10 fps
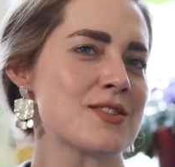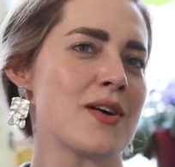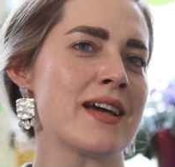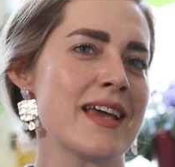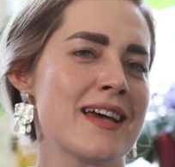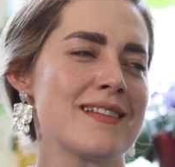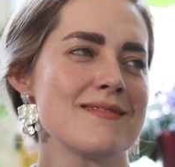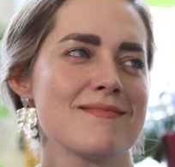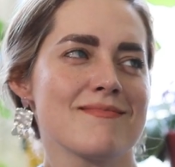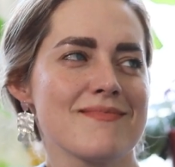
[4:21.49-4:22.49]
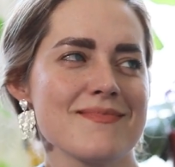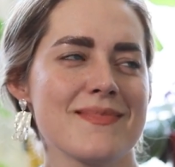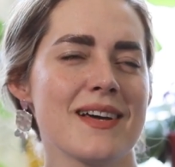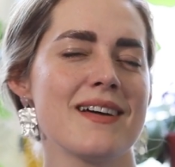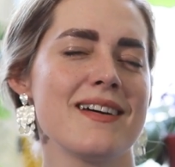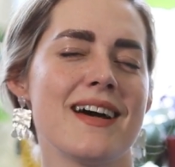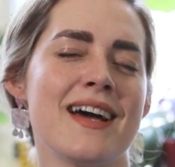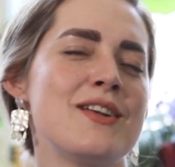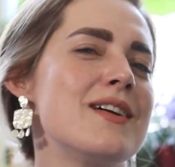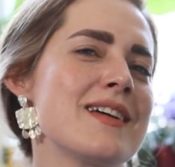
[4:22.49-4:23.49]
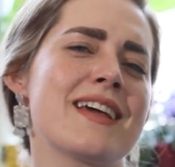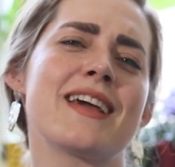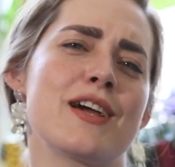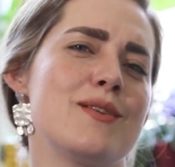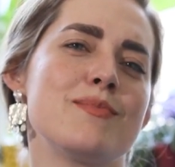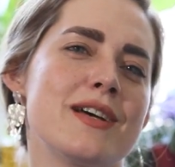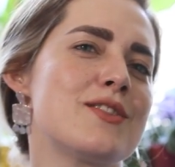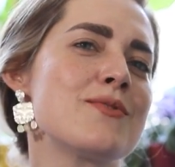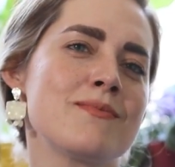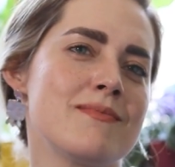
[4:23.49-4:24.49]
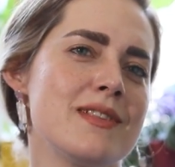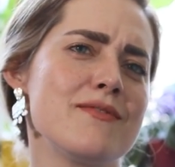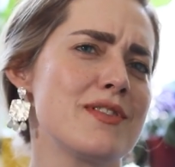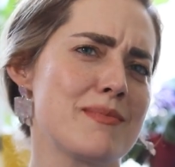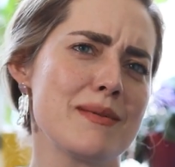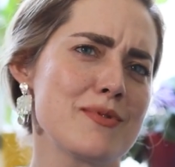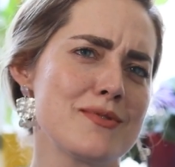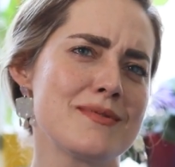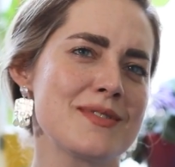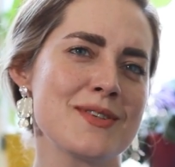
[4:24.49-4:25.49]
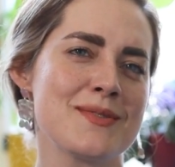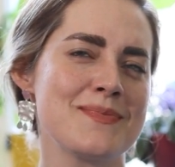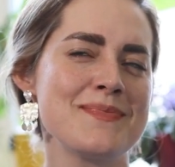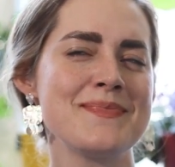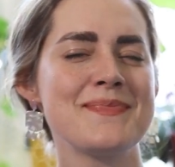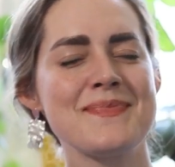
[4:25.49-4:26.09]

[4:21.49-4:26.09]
a lot of ample progress with different initiatives, different laws, but we have a long way to go.